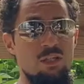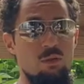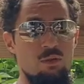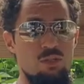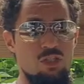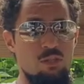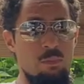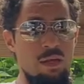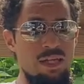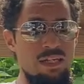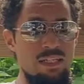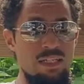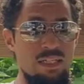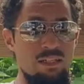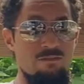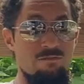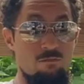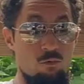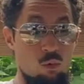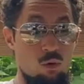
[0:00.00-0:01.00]
what you may
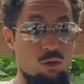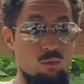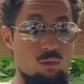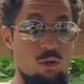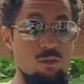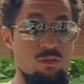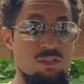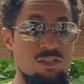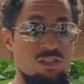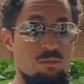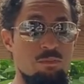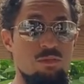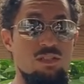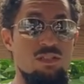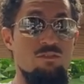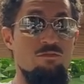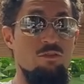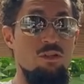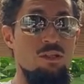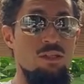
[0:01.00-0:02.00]
need for roses
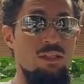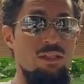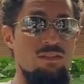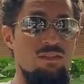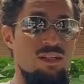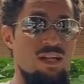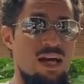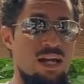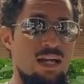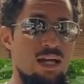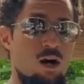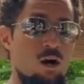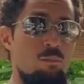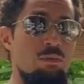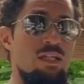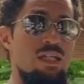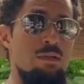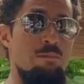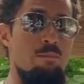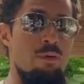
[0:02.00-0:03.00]
specifically to kind of help
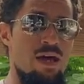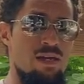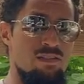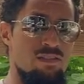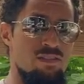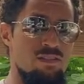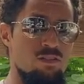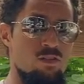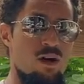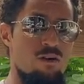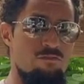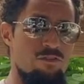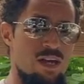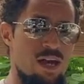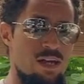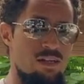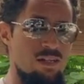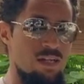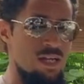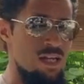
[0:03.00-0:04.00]
keep pests off
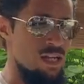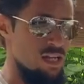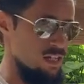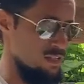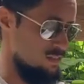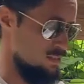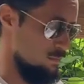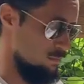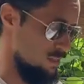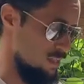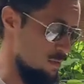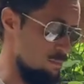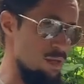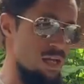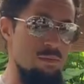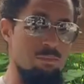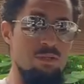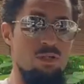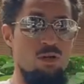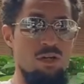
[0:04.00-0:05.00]
that, and something that
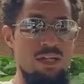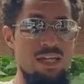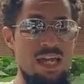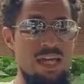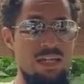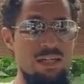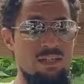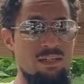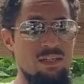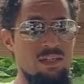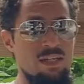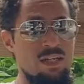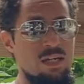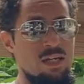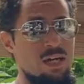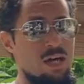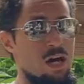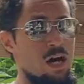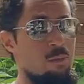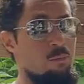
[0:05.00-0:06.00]
may be organic
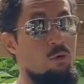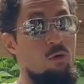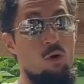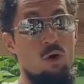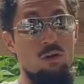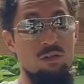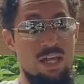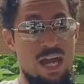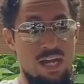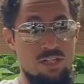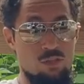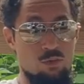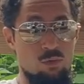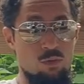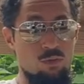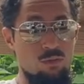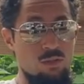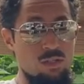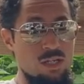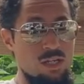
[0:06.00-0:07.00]
or all
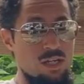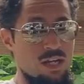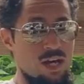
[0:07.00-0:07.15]
natural,